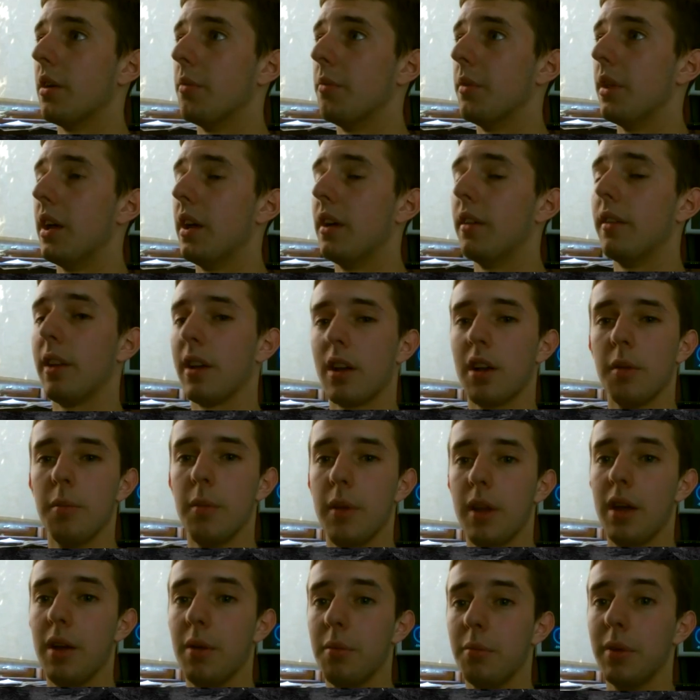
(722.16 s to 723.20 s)
got him there.
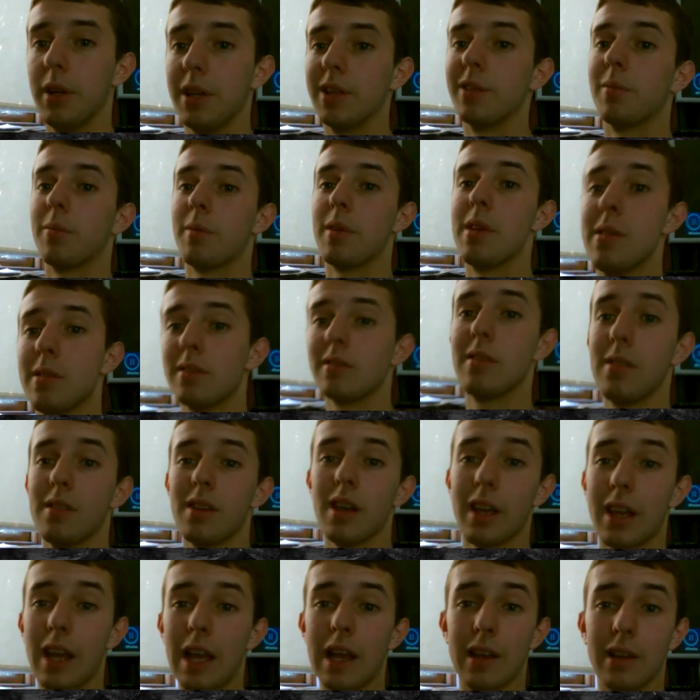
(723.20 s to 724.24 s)
But he's
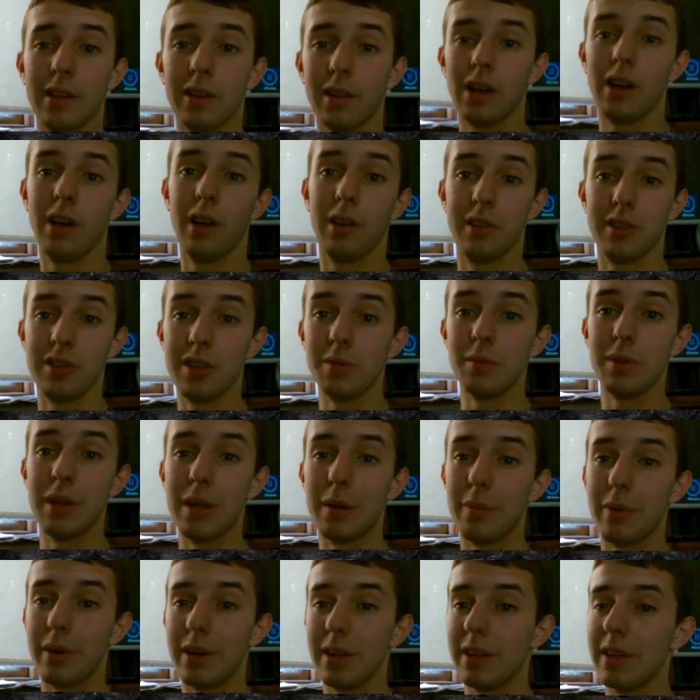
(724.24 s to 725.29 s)
again, the guy on the Jeep
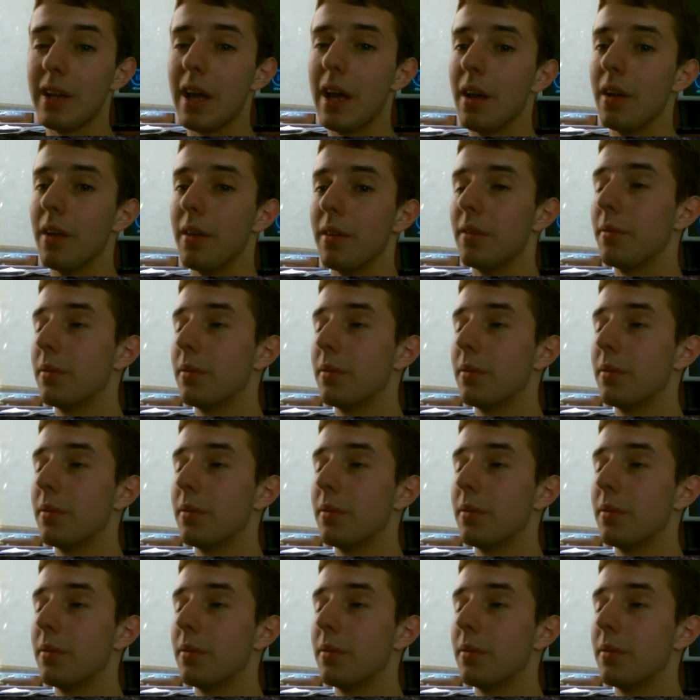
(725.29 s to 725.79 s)
did pretty good.